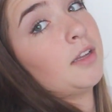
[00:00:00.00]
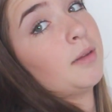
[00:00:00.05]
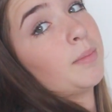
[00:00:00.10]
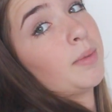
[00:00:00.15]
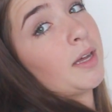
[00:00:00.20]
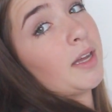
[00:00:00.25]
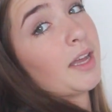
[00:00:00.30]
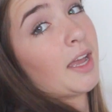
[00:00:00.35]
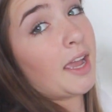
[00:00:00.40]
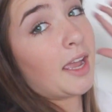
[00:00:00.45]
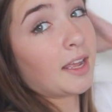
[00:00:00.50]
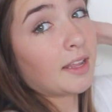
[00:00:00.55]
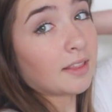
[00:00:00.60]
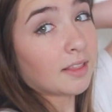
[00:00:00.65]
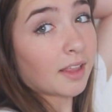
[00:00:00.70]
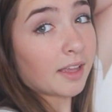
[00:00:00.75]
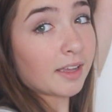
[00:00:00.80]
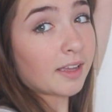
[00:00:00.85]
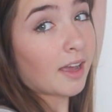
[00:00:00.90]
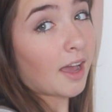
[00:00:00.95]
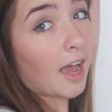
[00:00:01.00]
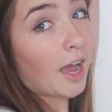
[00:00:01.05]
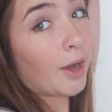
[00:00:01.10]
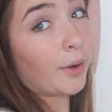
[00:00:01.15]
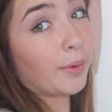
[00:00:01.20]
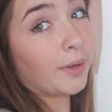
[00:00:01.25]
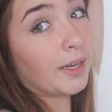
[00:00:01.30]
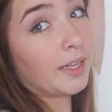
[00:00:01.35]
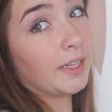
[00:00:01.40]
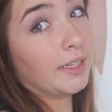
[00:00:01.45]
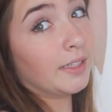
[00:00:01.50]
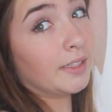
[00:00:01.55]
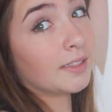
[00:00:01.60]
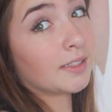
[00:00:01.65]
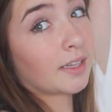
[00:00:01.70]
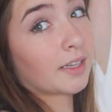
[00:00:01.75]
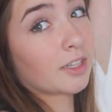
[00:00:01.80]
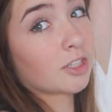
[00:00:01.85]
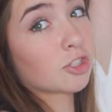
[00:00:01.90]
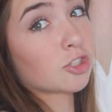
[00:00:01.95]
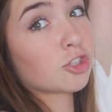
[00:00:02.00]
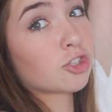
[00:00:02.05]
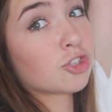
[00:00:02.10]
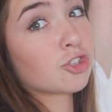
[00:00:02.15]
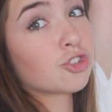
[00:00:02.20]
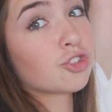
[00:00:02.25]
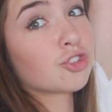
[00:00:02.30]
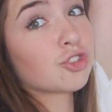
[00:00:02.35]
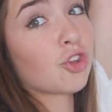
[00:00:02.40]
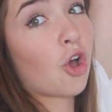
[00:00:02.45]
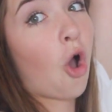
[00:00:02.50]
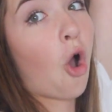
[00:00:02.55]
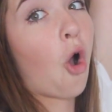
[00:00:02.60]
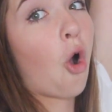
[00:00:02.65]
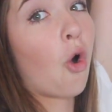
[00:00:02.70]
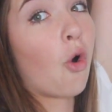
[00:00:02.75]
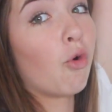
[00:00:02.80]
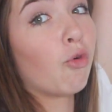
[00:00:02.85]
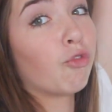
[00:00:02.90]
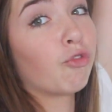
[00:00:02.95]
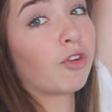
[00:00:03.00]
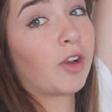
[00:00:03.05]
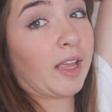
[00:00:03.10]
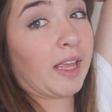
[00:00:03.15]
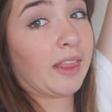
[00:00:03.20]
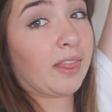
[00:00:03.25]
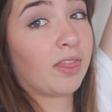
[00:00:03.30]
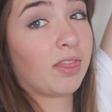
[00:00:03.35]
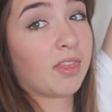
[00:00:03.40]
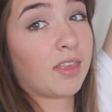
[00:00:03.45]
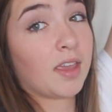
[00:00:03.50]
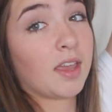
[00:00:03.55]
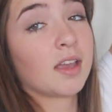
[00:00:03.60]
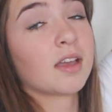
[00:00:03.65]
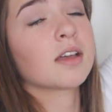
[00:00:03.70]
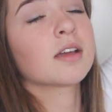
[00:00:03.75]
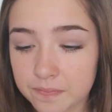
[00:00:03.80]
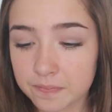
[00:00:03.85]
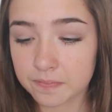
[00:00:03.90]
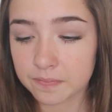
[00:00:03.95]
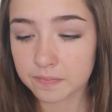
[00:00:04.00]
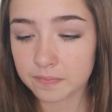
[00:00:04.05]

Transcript: but I hate like how it is. Like it's so freaking thick.